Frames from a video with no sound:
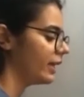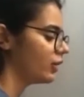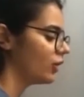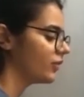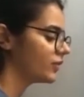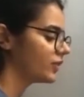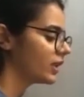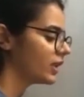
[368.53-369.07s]
end
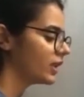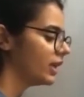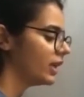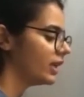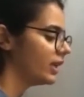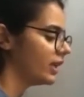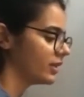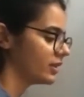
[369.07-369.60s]
of
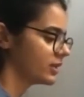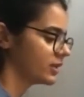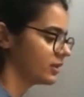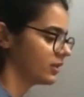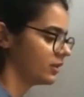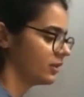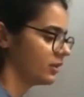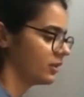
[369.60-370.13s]
3 days,
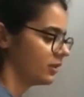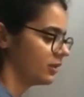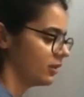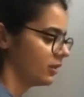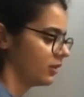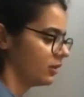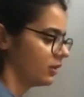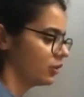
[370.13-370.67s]

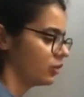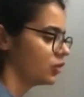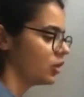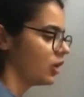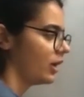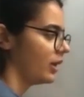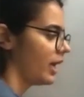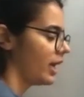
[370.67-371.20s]

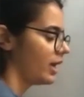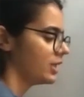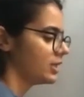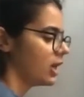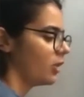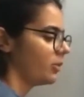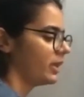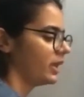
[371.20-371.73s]
John has
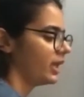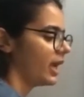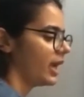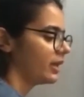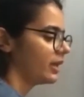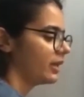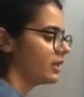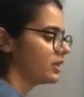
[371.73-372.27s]
how many
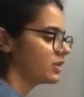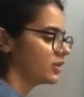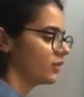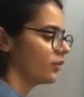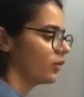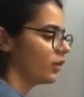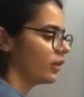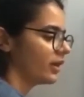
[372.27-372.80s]
candies?
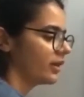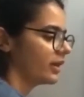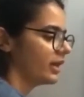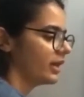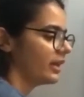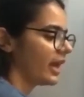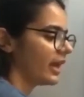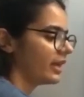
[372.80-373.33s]

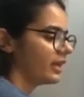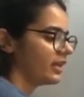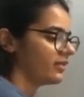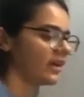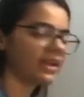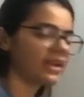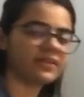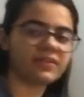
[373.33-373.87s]

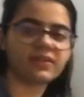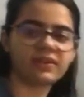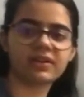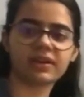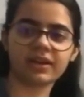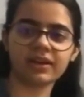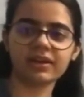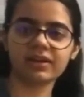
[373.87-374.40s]
495,
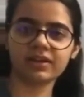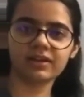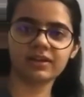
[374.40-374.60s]
right?